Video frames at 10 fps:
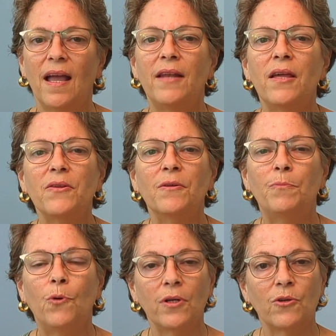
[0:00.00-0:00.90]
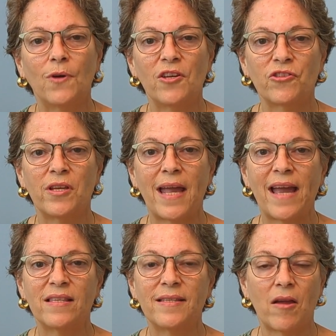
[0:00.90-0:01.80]
Another important question to
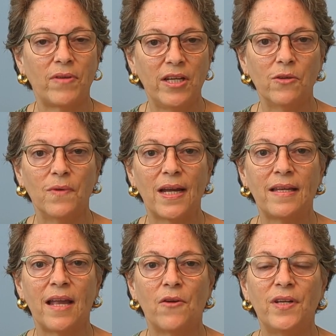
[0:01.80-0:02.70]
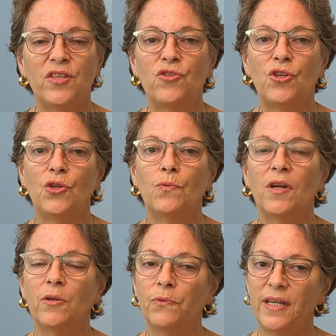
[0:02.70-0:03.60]
ask down here right now is, do you
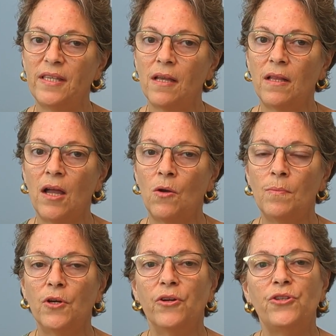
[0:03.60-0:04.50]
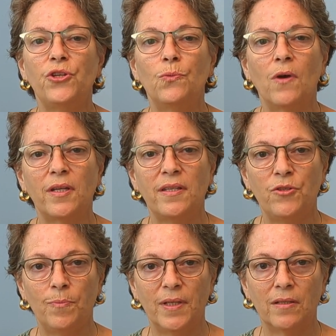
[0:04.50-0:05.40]
want a resale home or do you want a
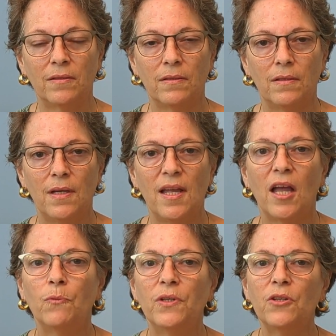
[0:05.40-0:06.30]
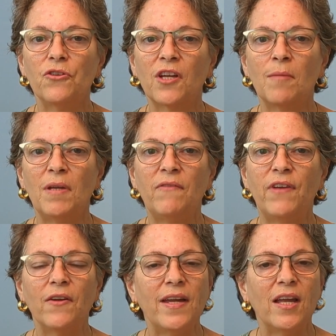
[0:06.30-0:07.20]
new build? A realtor can be
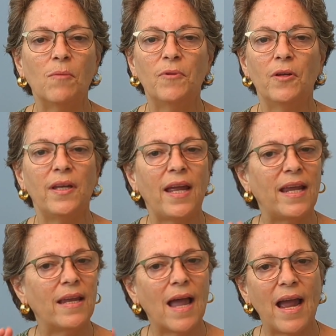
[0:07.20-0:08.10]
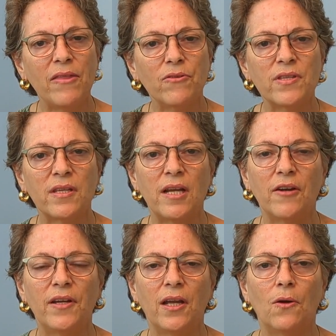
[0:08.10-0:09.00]
very helpful in either
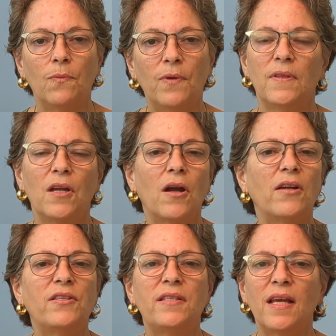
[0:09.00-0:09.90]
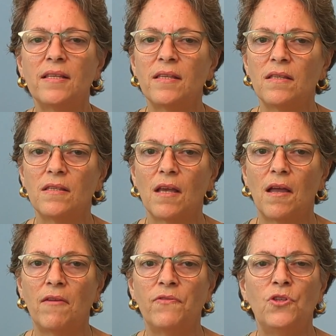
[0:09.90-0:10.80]
scenario. There are dozens
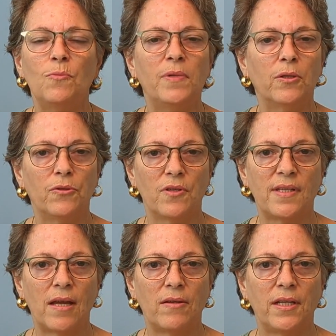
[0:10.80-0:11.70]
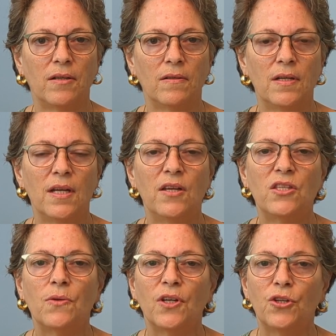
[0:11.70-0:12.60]
of new builders down here.
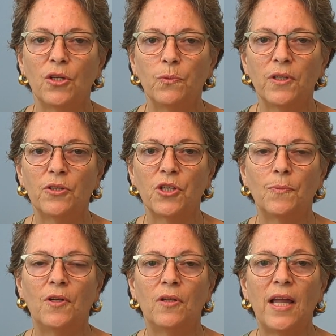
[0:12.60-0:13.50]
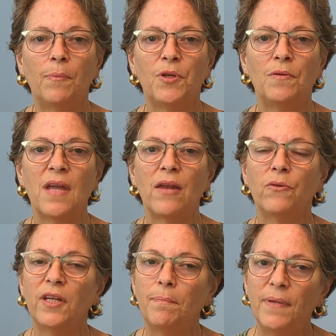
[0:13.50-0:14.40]
So a good realtor will help you not
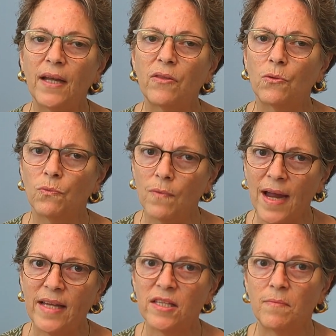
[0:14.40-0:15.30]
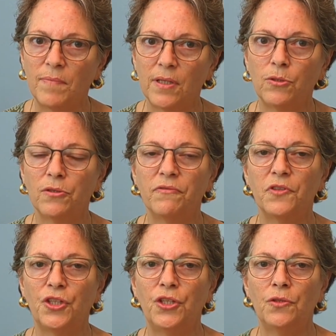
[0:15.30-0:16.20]
only pick the right builder
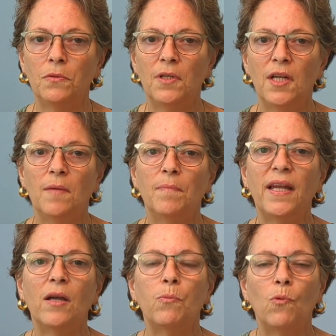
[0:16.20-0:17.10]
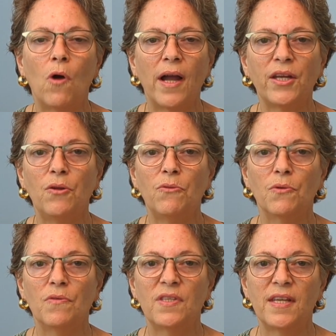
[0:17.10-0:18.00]
for you, but help walk you
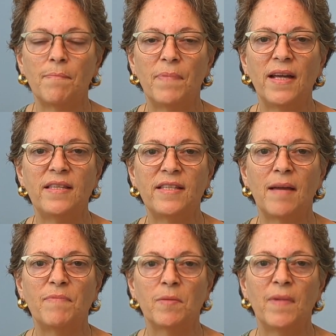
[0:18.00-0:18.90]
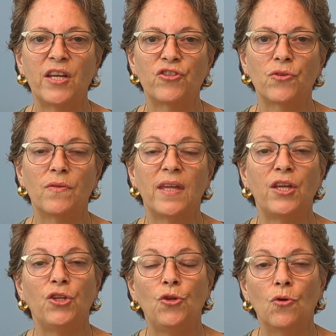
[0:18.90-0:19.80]
through step by step to make sure
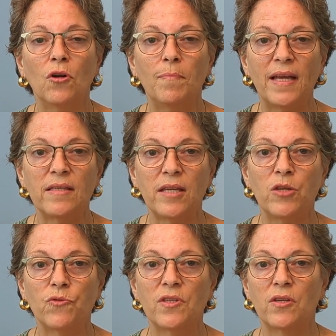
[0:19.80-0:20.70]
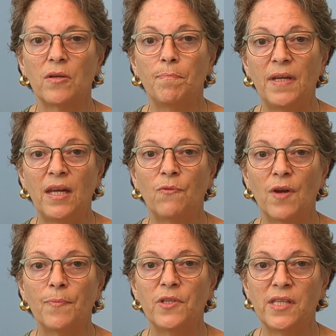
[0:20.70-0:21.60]
that your best interests are being
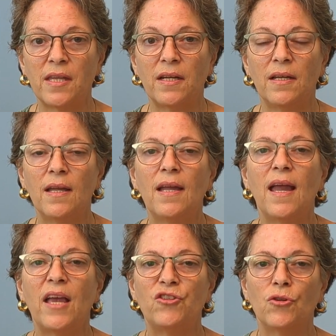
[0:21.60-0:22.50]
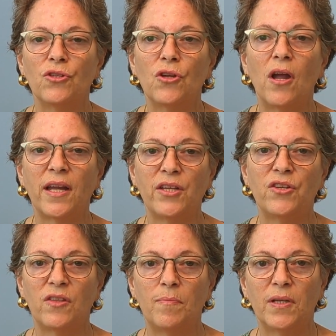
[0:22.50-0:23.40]
represented as you're
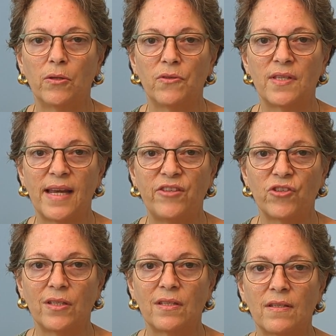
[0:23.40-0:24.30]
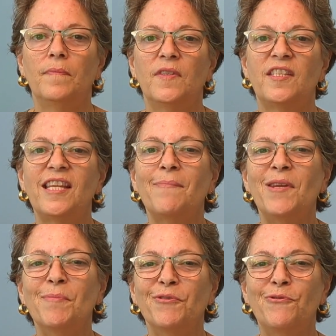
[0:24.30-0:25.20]
talking to the builder's agent. Step
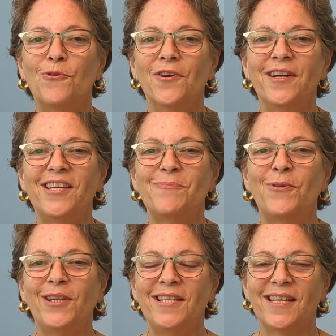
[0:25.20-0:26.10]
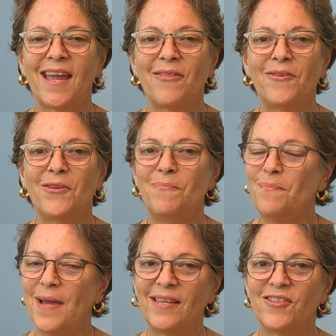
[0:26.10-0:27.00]
number 4 is putting together
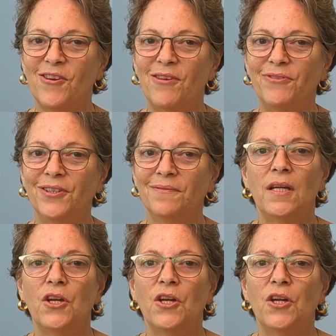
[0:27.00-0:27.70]
the best offer.